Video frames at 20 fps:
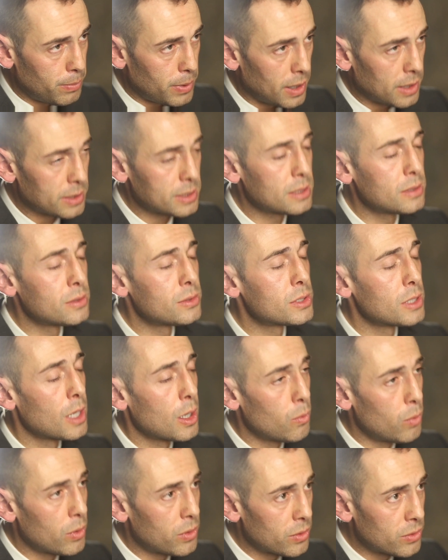persons
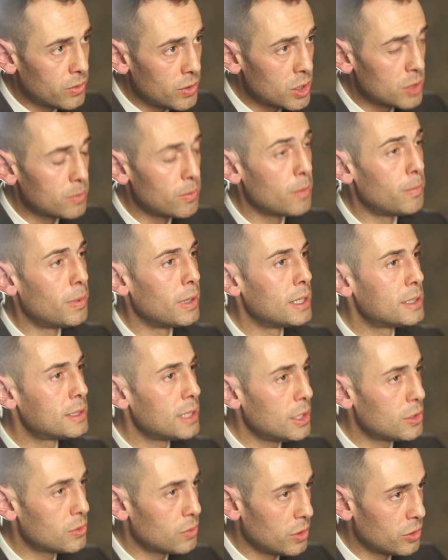with reduced
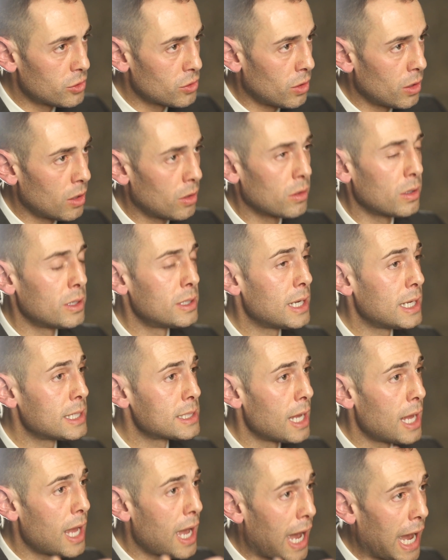mobility to enjoy
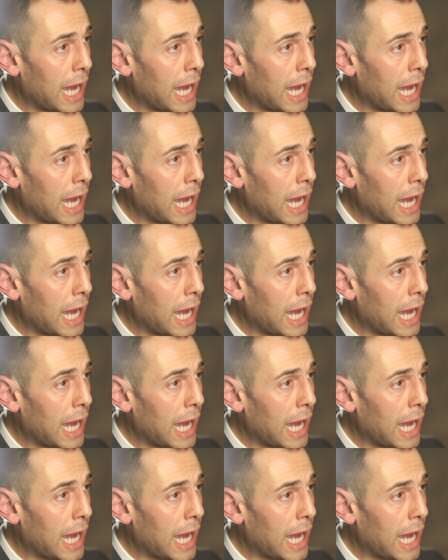holidays,